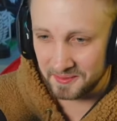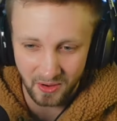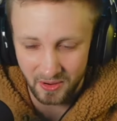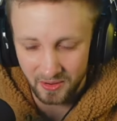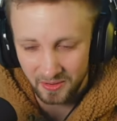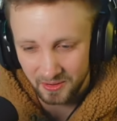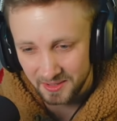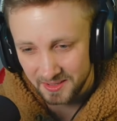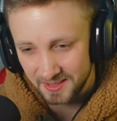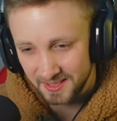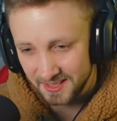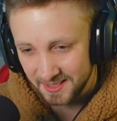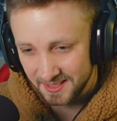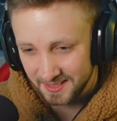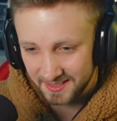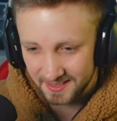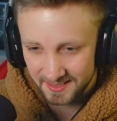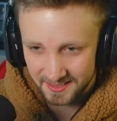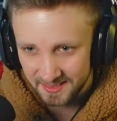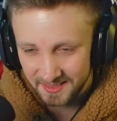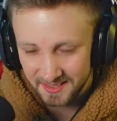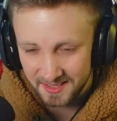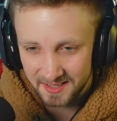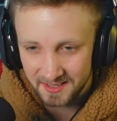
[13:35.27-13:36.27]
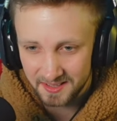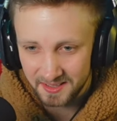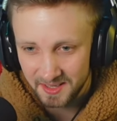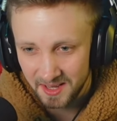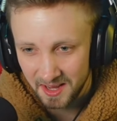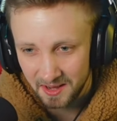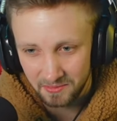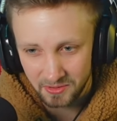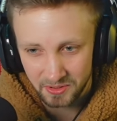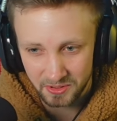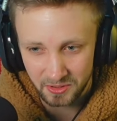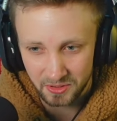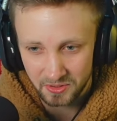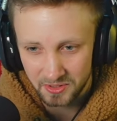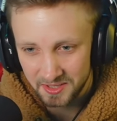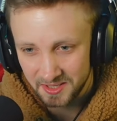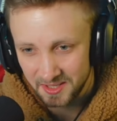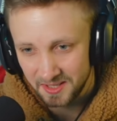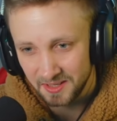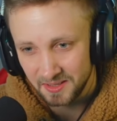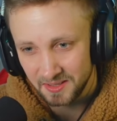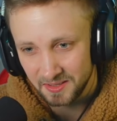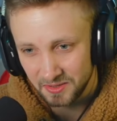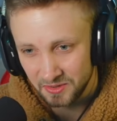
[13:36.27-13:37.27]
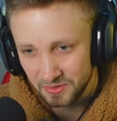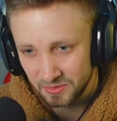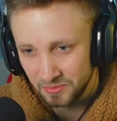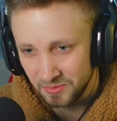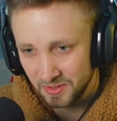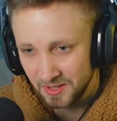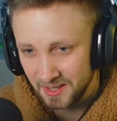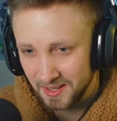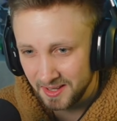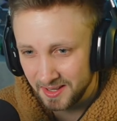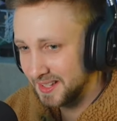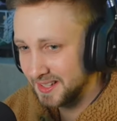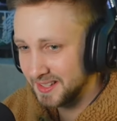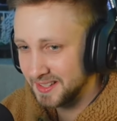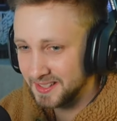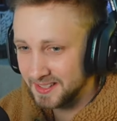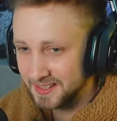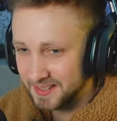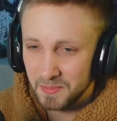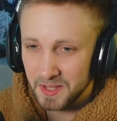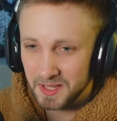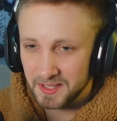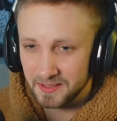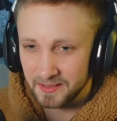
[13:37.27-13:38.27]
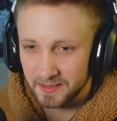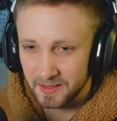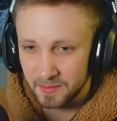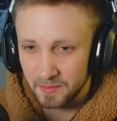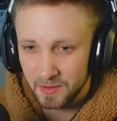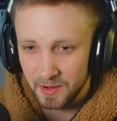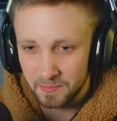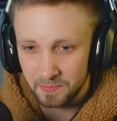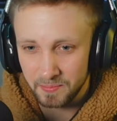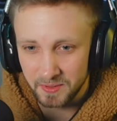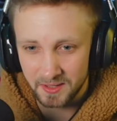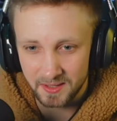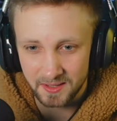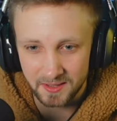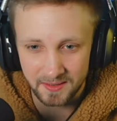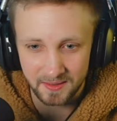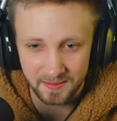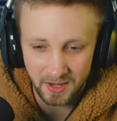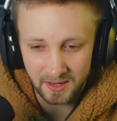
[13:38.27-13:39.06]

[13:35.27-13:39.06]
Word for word: All of this, seeing the Avatar, seeing Azula, it's mixing him up again.